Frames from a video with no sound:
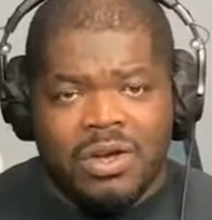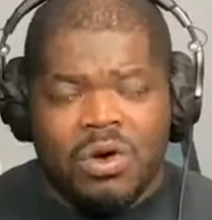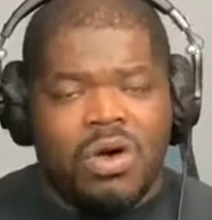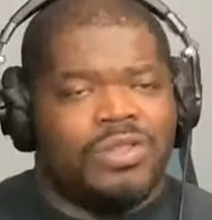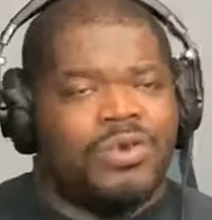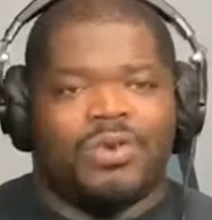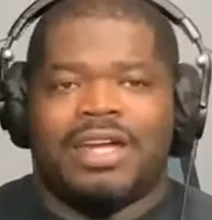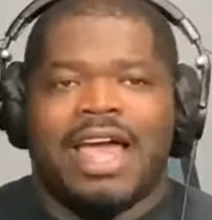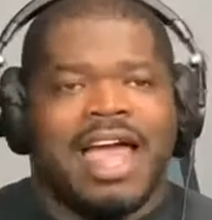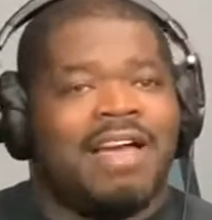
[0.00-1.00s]
all you're going
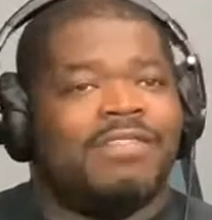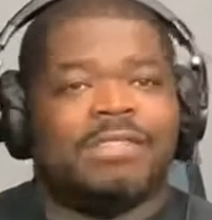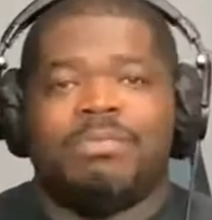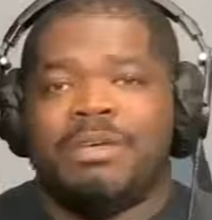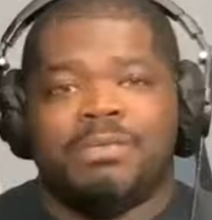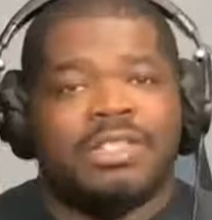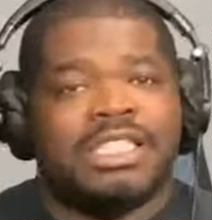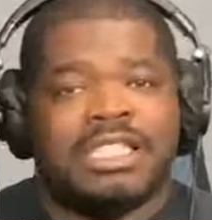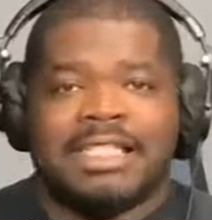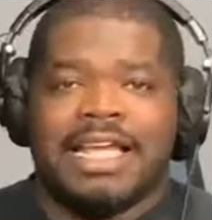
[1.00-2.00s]
to have is
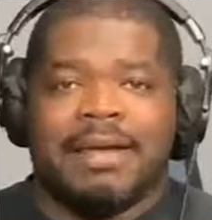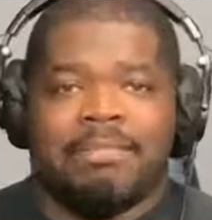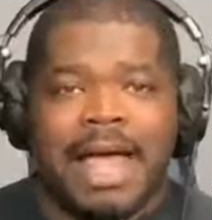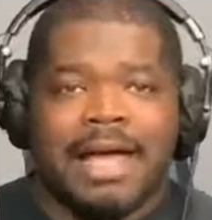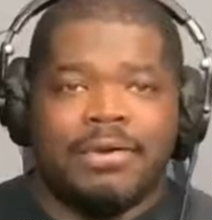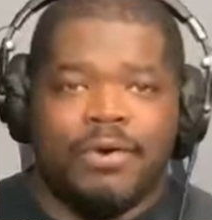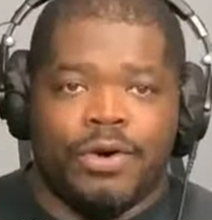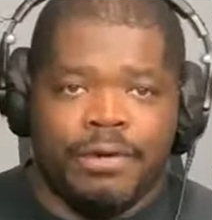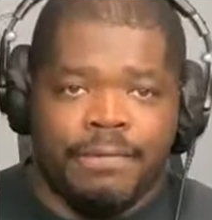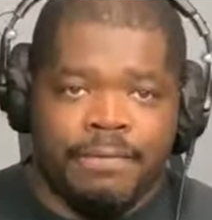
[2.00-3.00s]
memories to think back
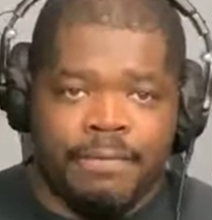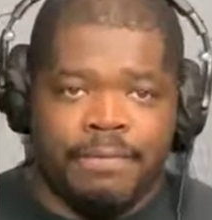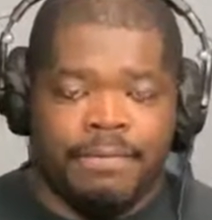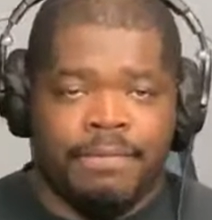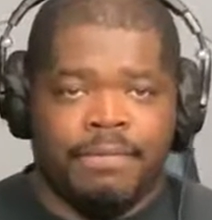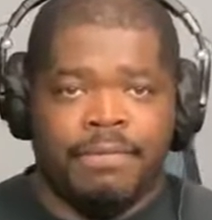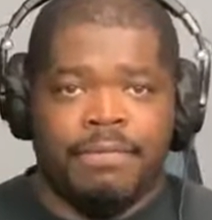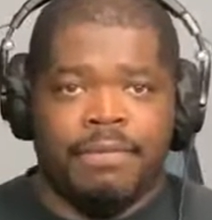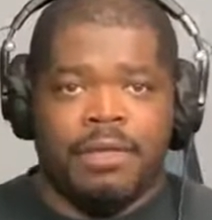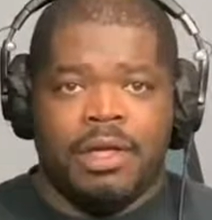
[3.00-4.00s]
on.
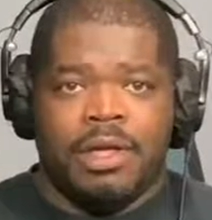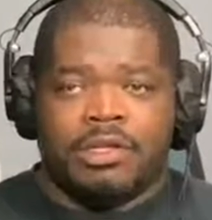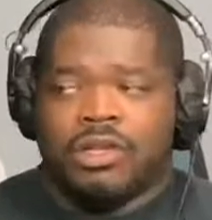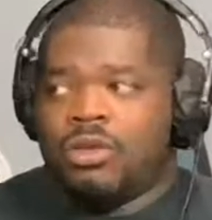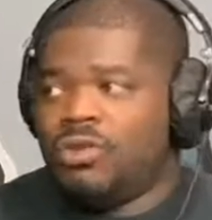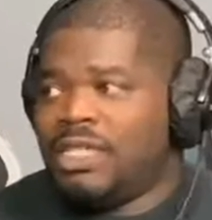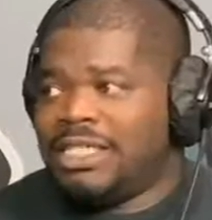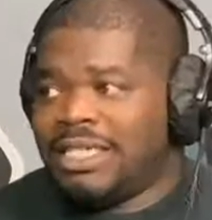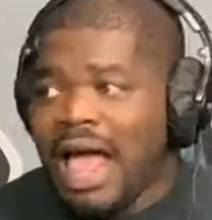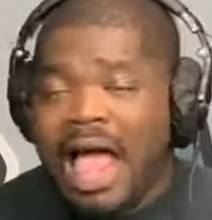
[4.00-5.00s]
So you
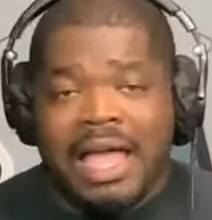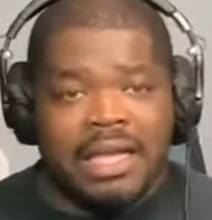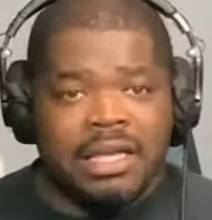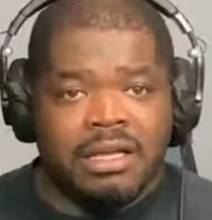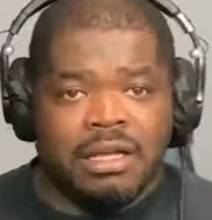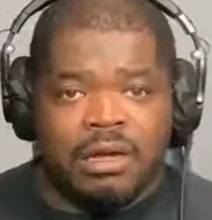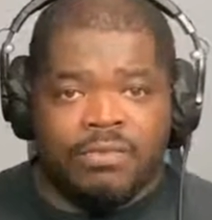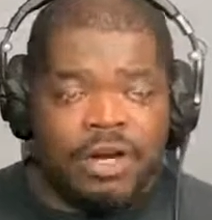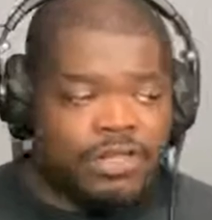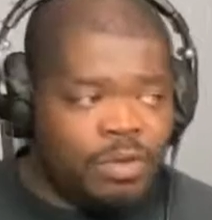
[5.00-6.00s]
decide
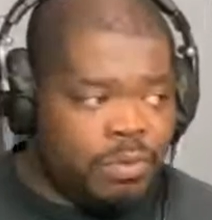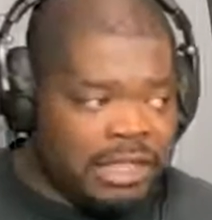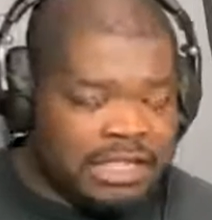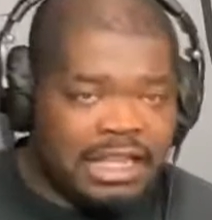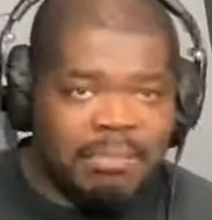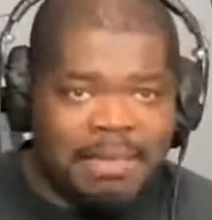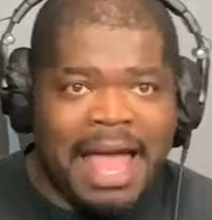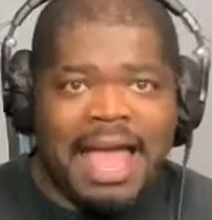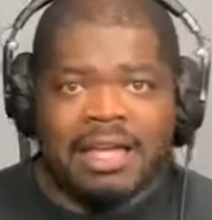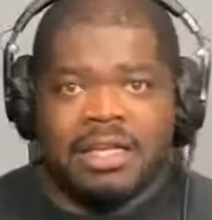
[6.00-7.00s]
whether you want to sit
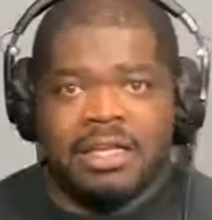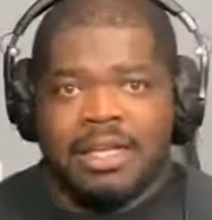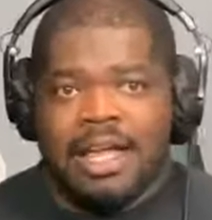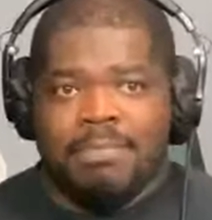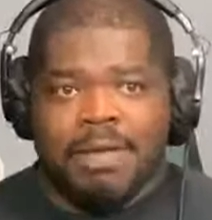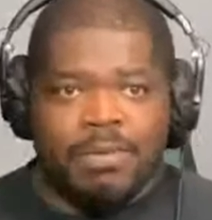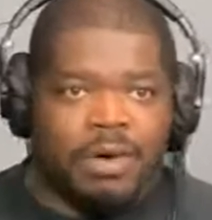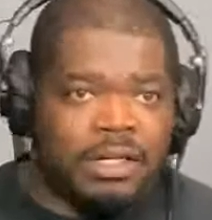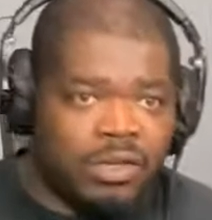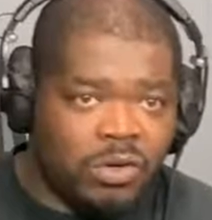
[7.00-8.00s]
back and be
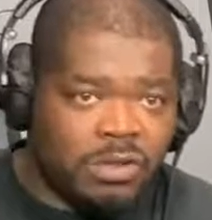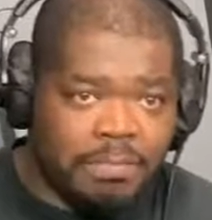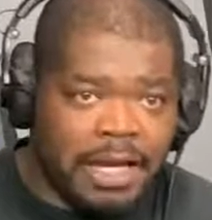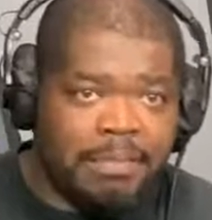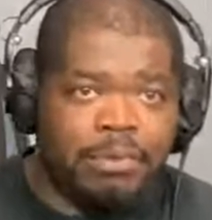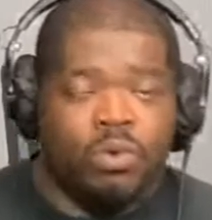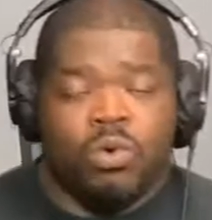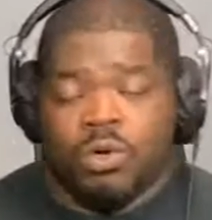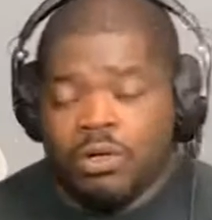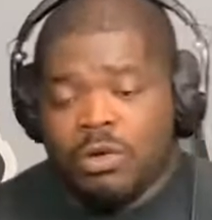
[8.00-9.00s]
one of those people
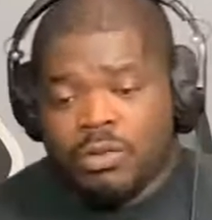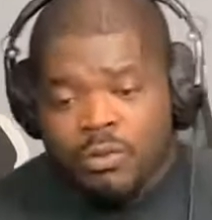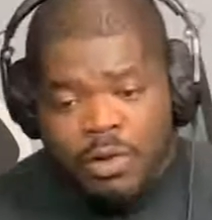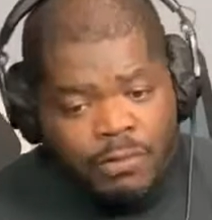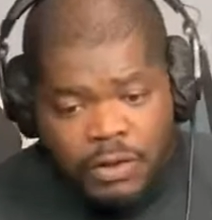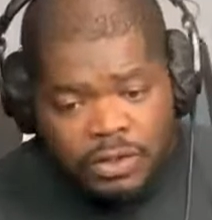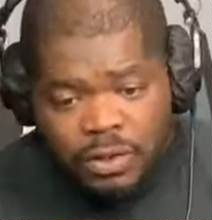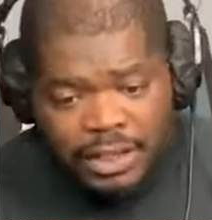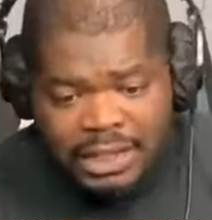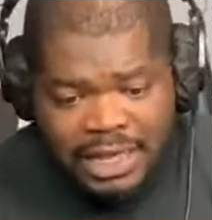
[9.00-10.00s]
who are going to
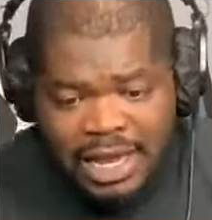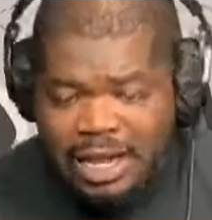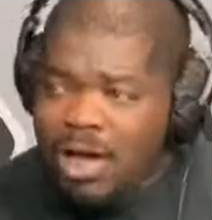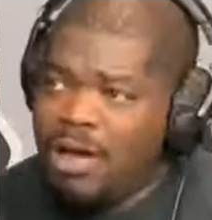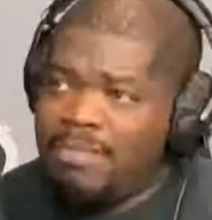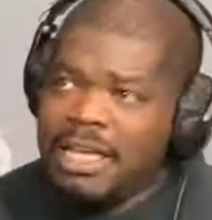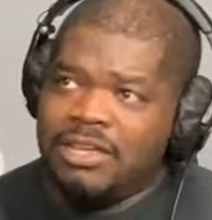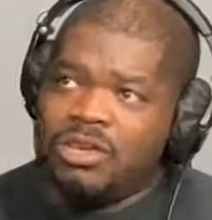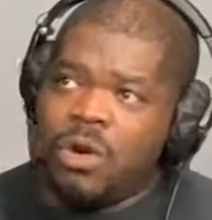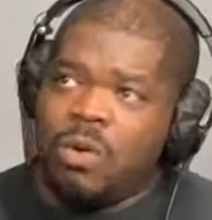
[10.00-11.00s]
eventually say, oh man,
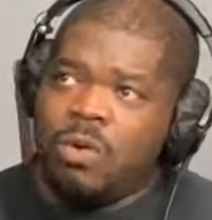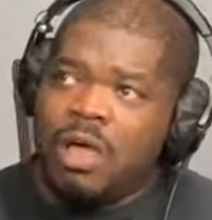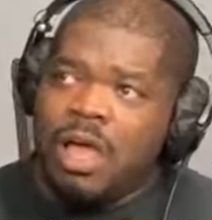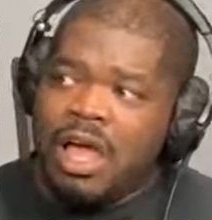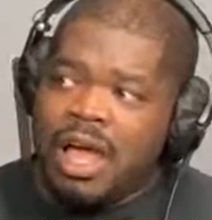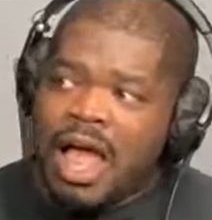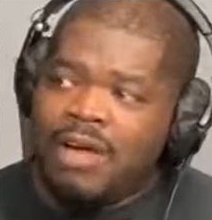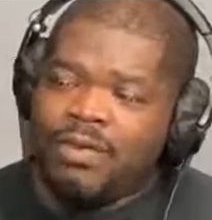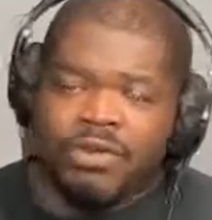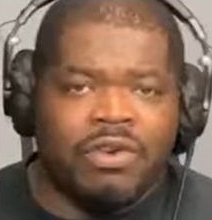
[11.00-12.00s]
you know, I
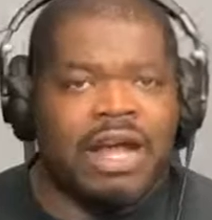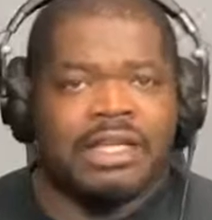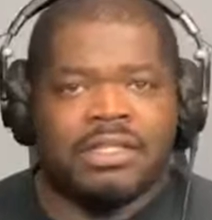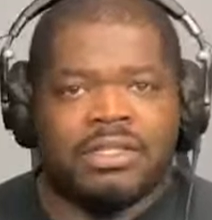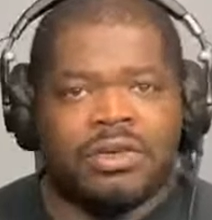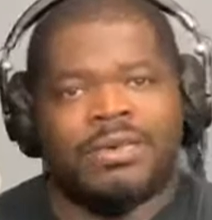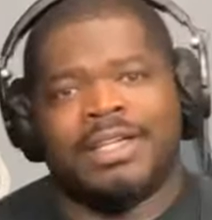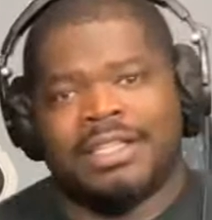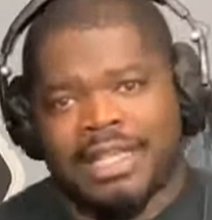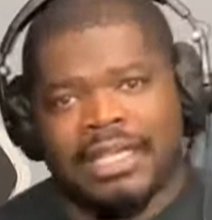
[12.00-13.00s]
regret
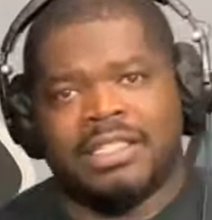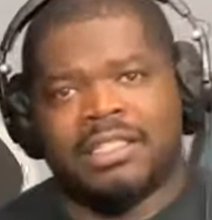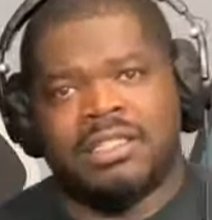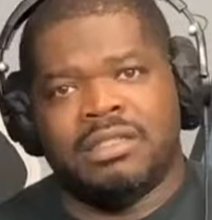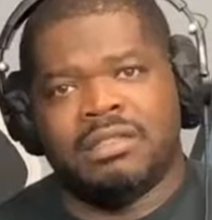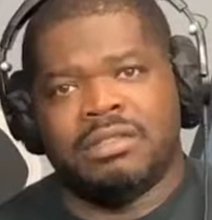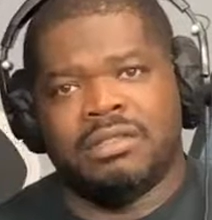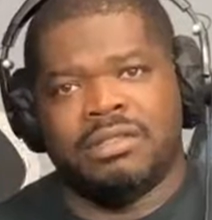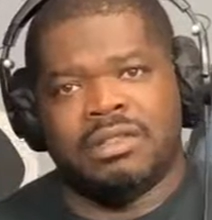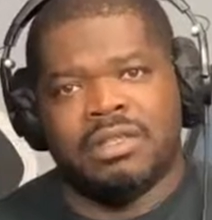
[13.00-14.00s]
doing this.
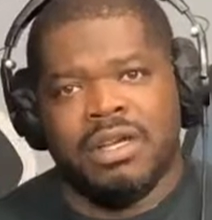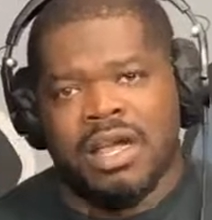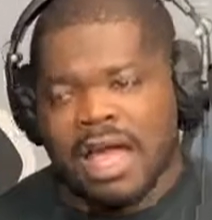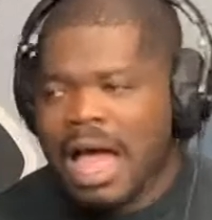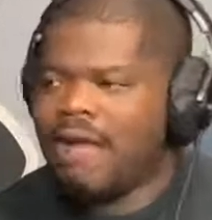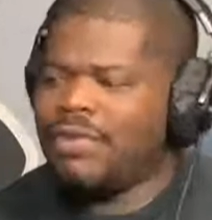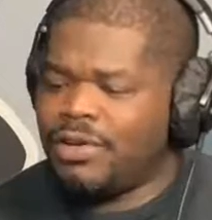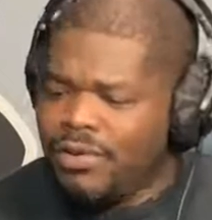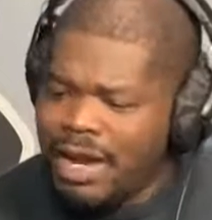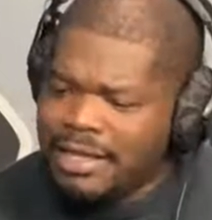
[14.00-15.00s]
I
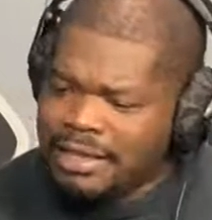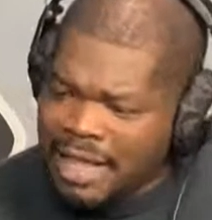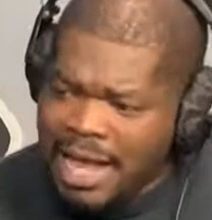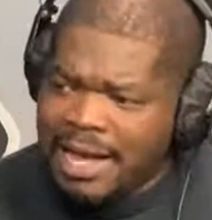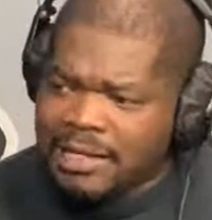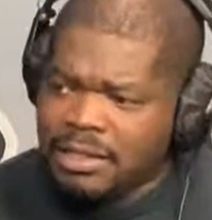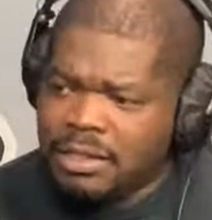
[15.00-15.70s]
regret that.